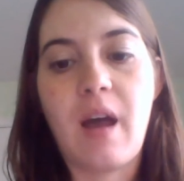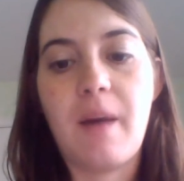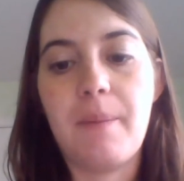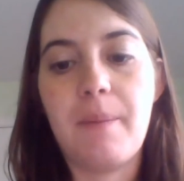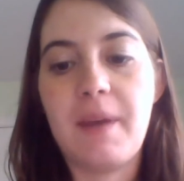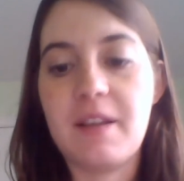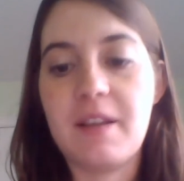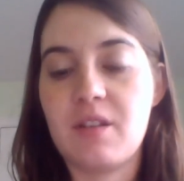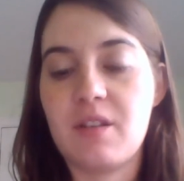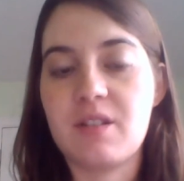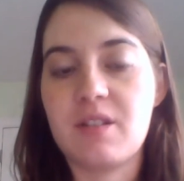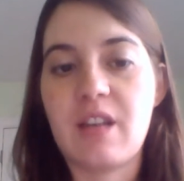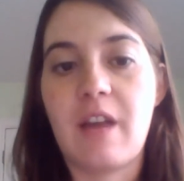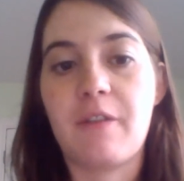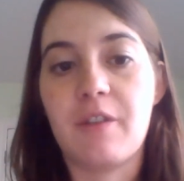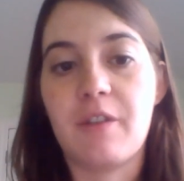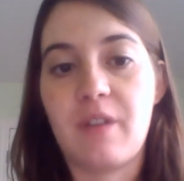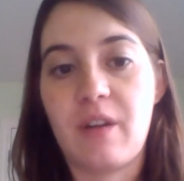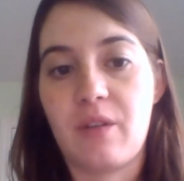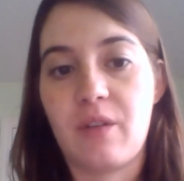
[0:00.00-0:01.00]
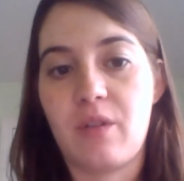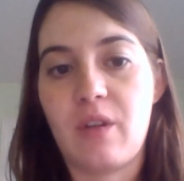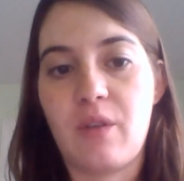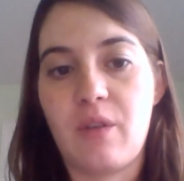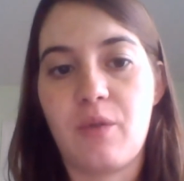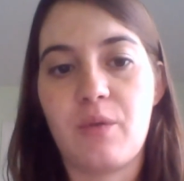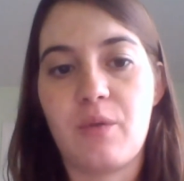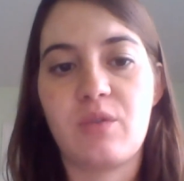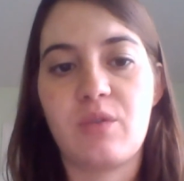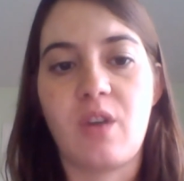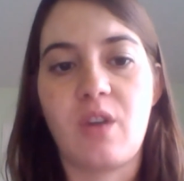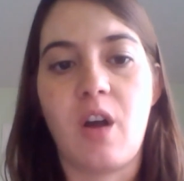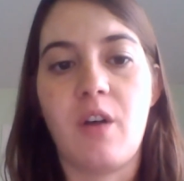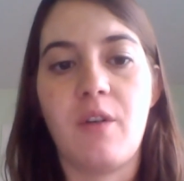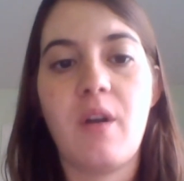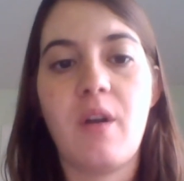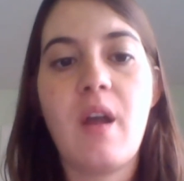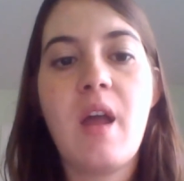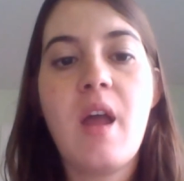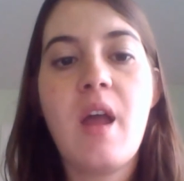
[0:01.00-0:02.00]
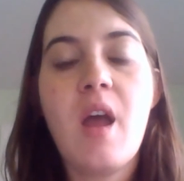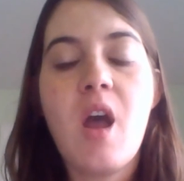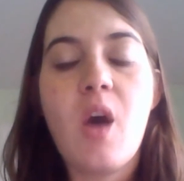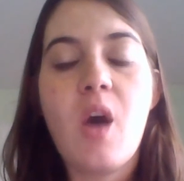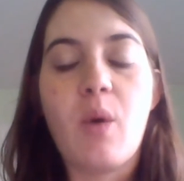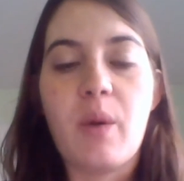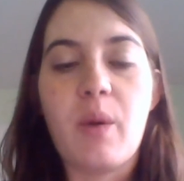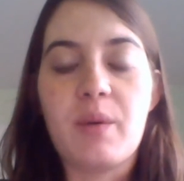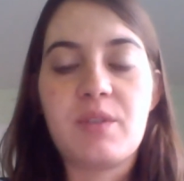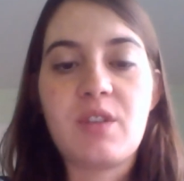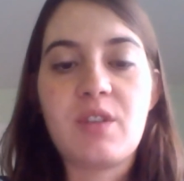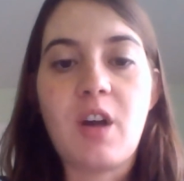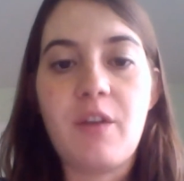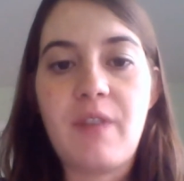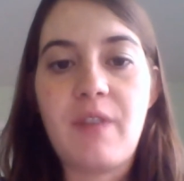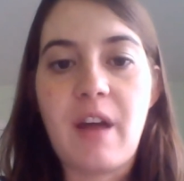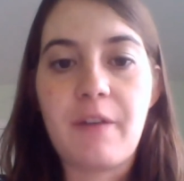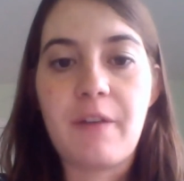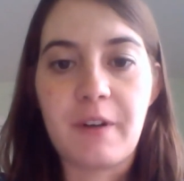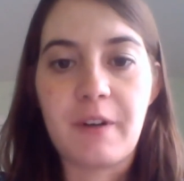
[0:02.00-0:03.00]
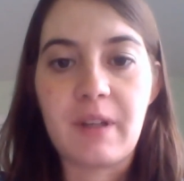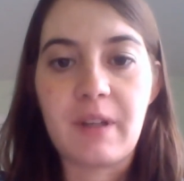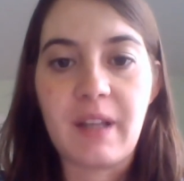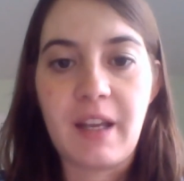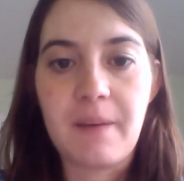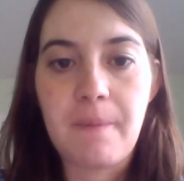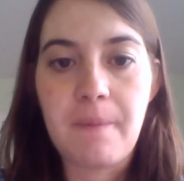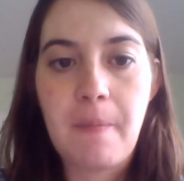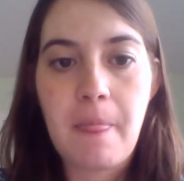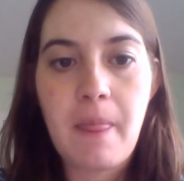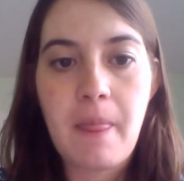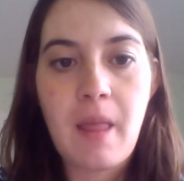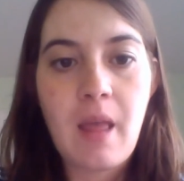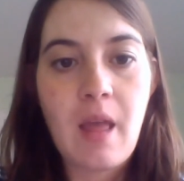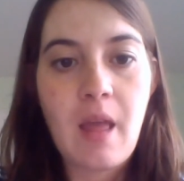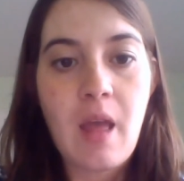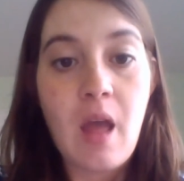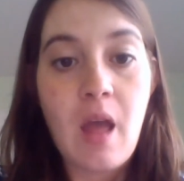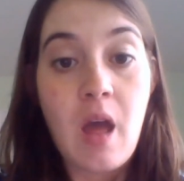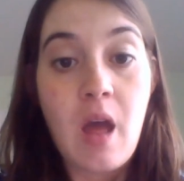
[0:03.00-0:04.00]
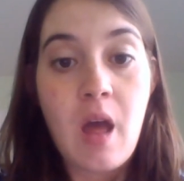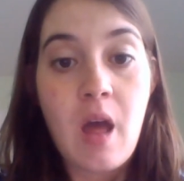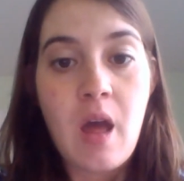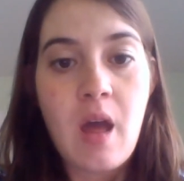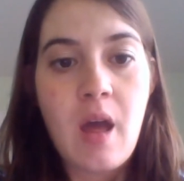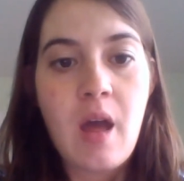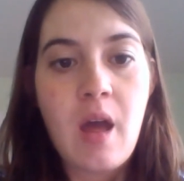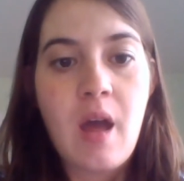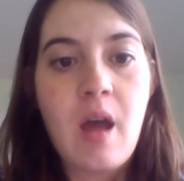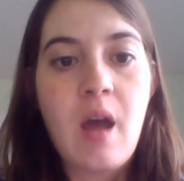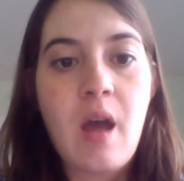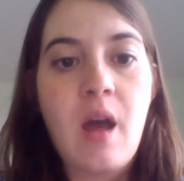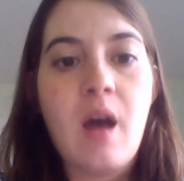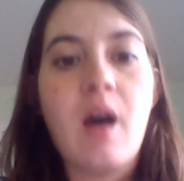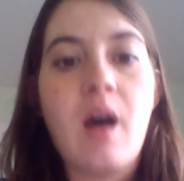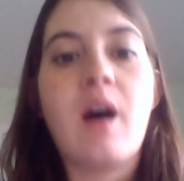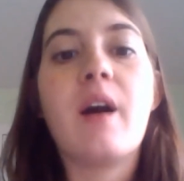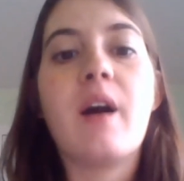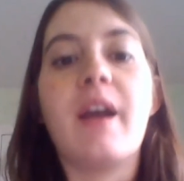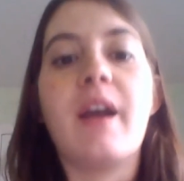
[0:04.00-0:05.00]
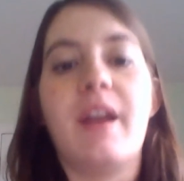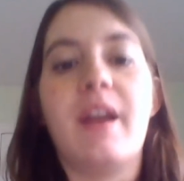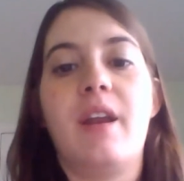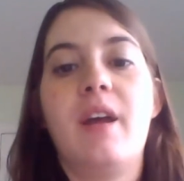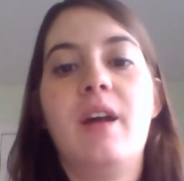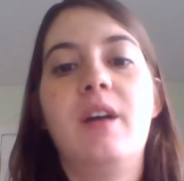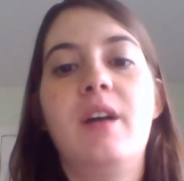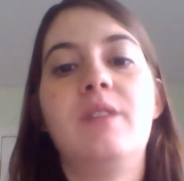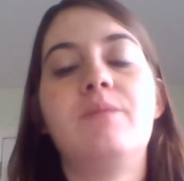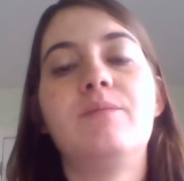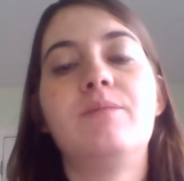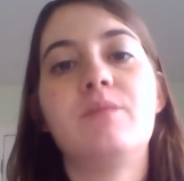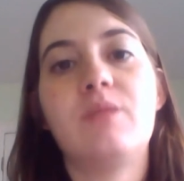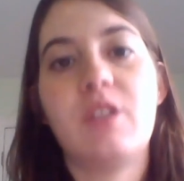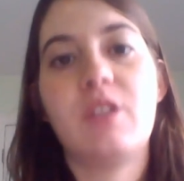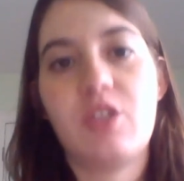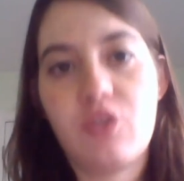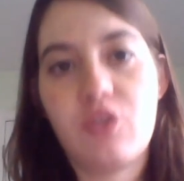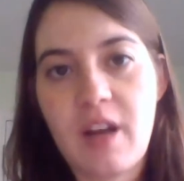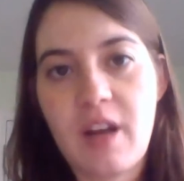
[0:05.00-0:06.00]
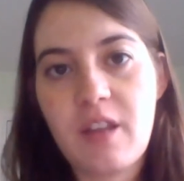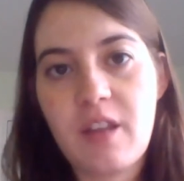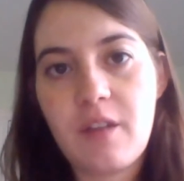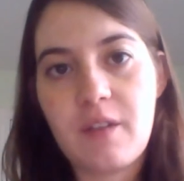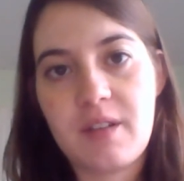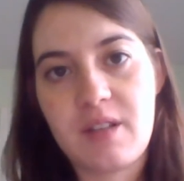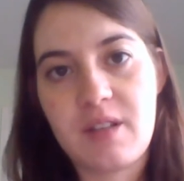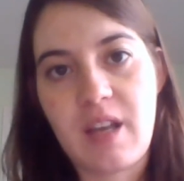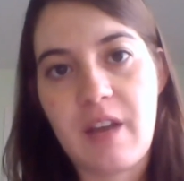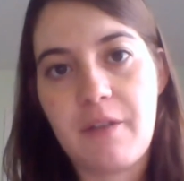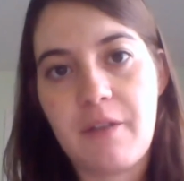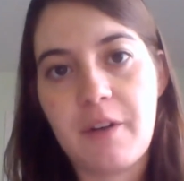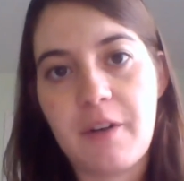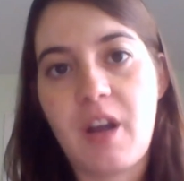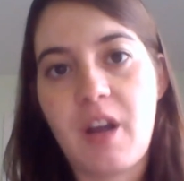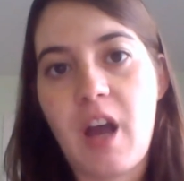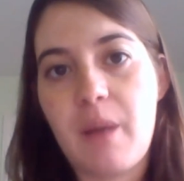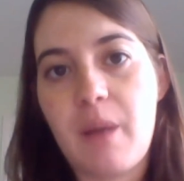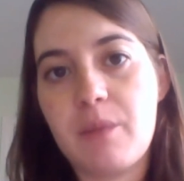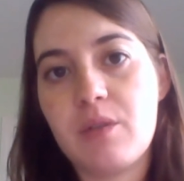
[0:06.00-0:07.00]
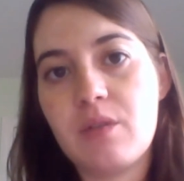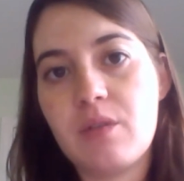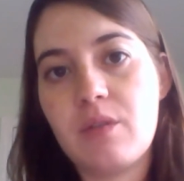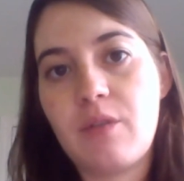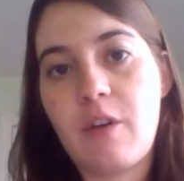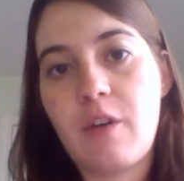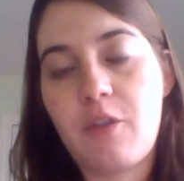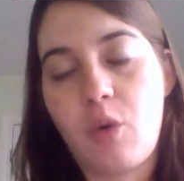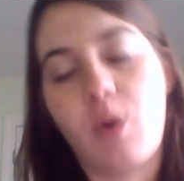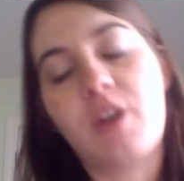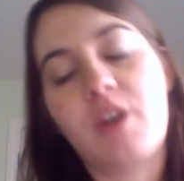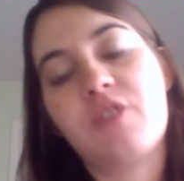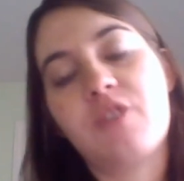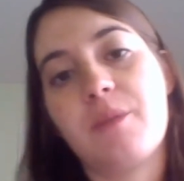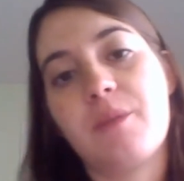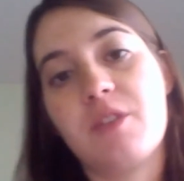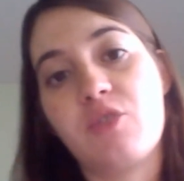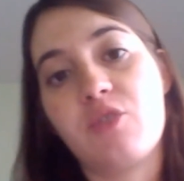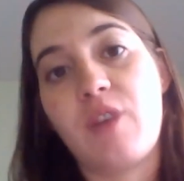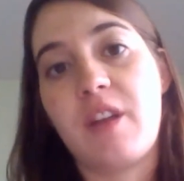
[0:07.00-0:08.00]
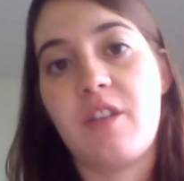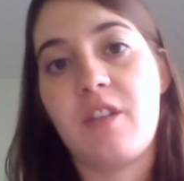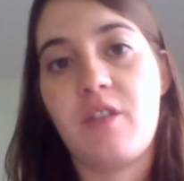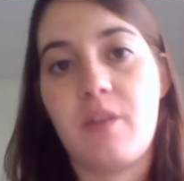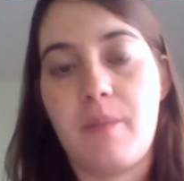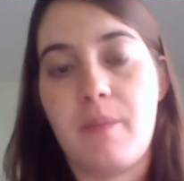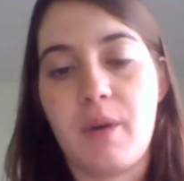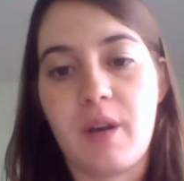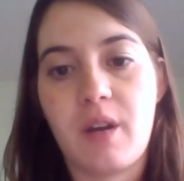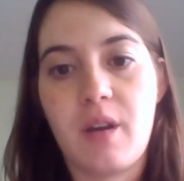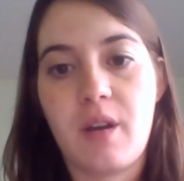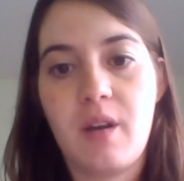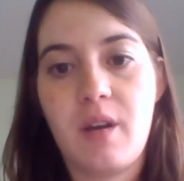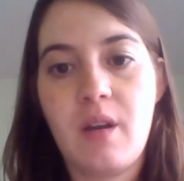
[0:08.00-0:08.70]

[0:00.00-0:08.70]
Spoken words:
piece of the cipher, we would solve that for clean. All right, the strength of the cipher comes, of course, from the strength of the book.